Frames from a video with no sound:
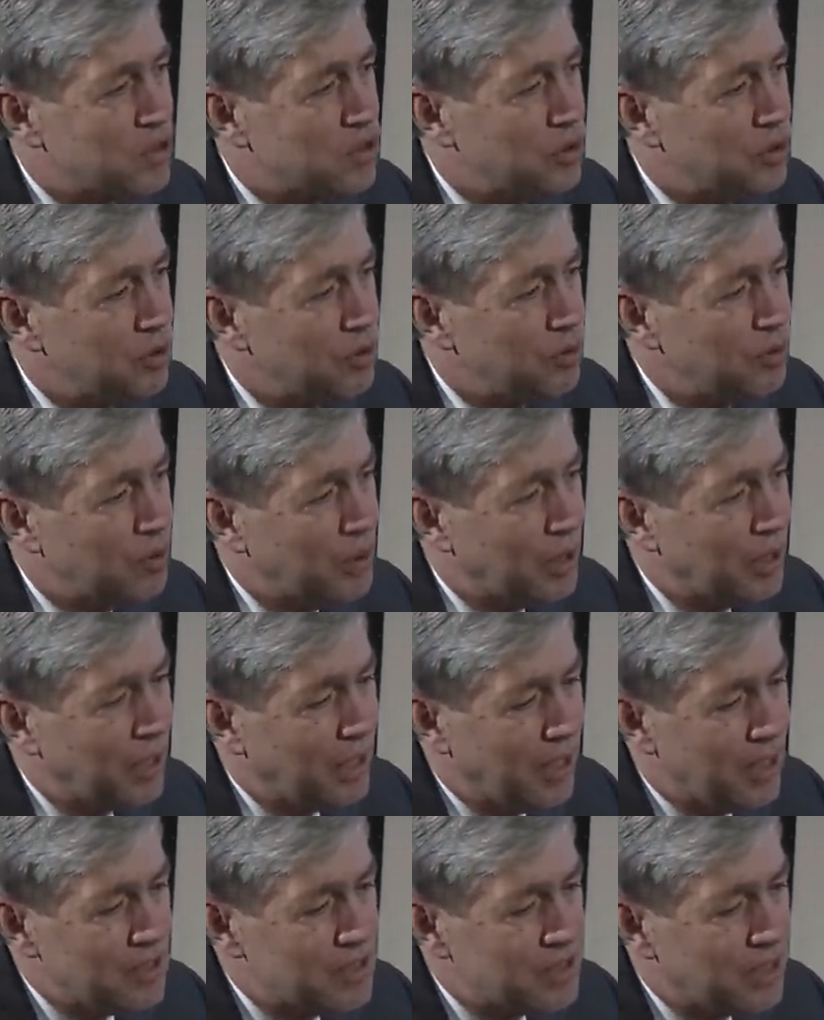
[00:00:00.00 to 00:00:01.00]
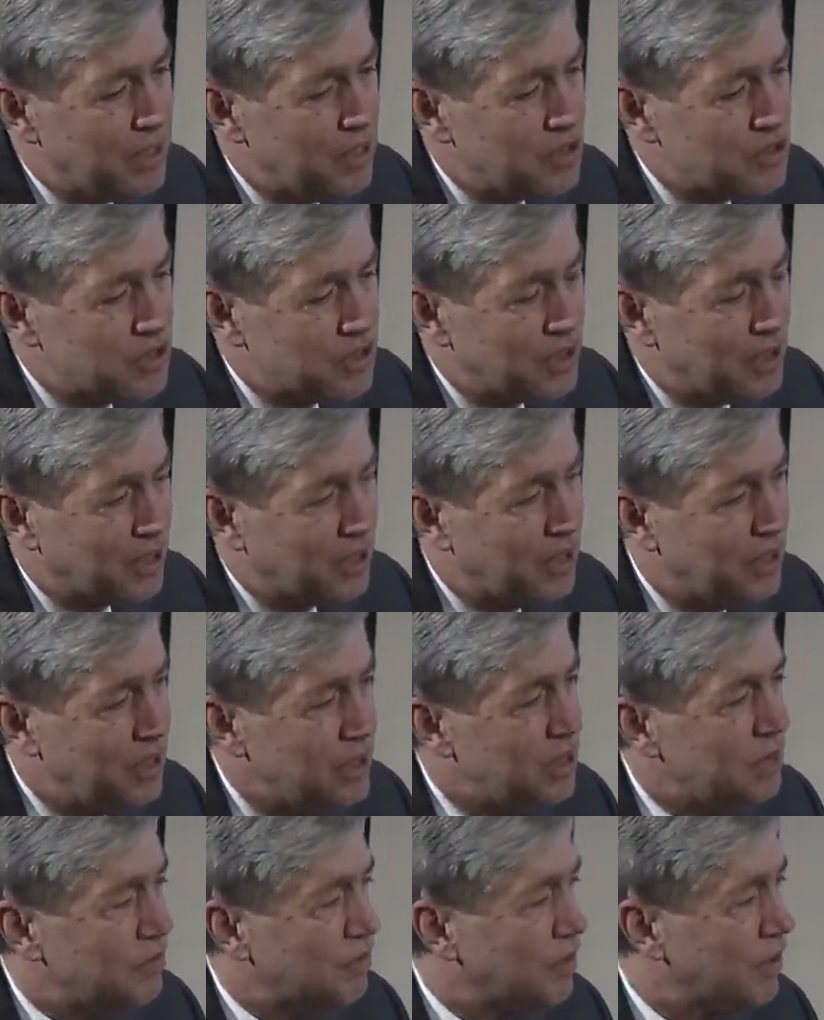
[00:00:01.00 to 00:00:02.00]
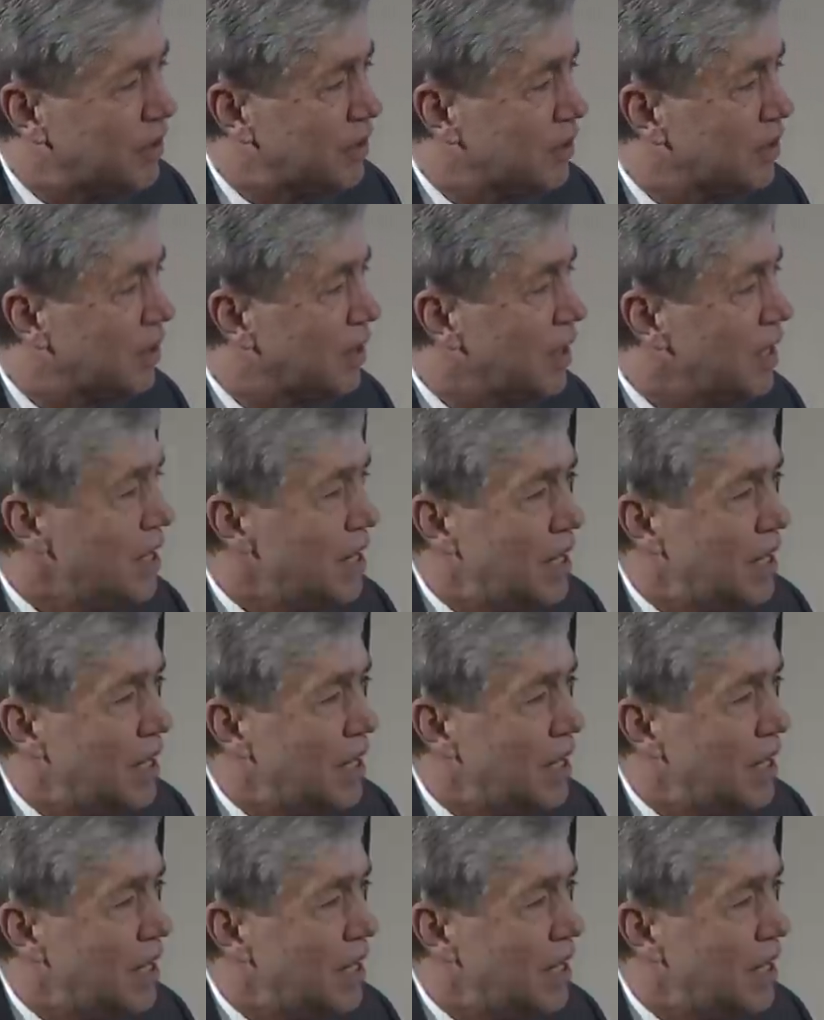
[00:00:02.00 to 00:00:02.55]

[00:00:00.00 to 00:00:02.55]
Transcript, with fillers: to uh, end stage uh, kidney failure.